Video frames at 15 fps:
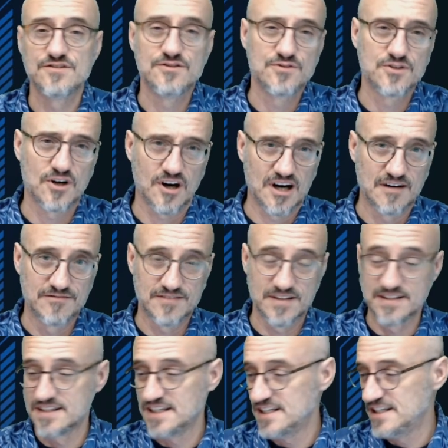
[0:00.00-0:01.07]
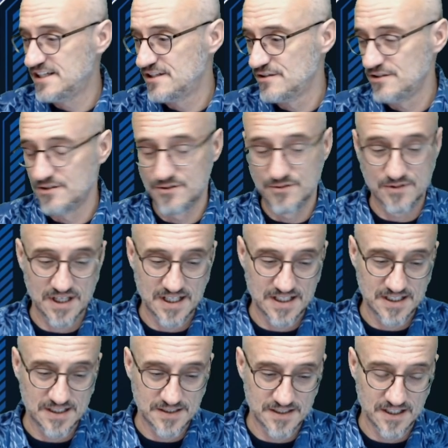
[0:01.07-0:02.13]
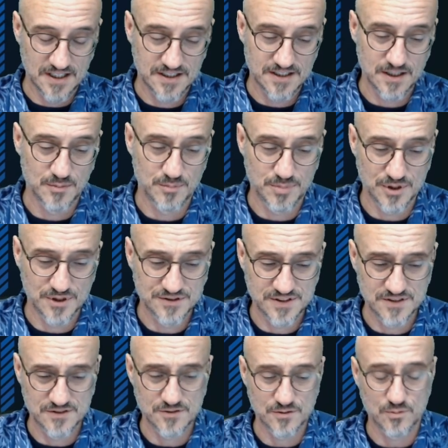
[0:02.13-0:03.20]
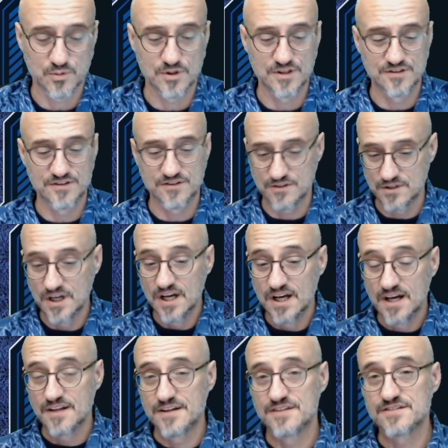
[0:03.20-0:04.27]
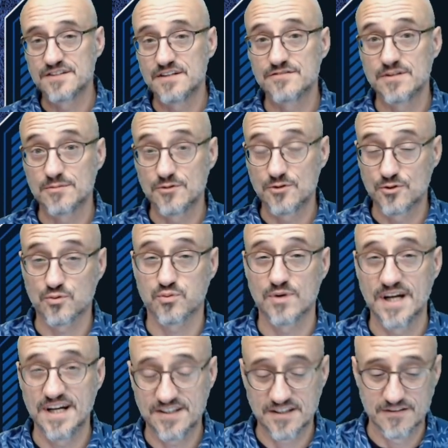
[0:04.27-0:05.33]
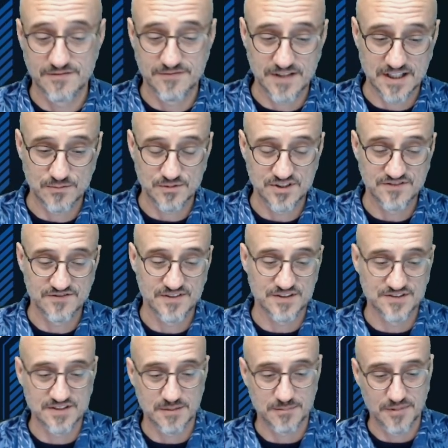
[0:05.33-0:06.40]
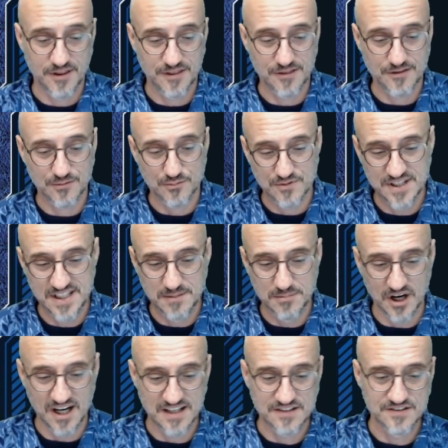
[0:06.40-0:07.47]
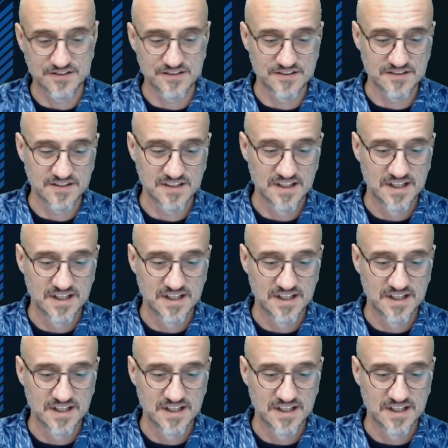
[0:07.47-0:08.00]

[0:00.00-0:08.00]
You cough, and they hear you and come bursting towards you. This gives them great effect, which fills up 3 boxes.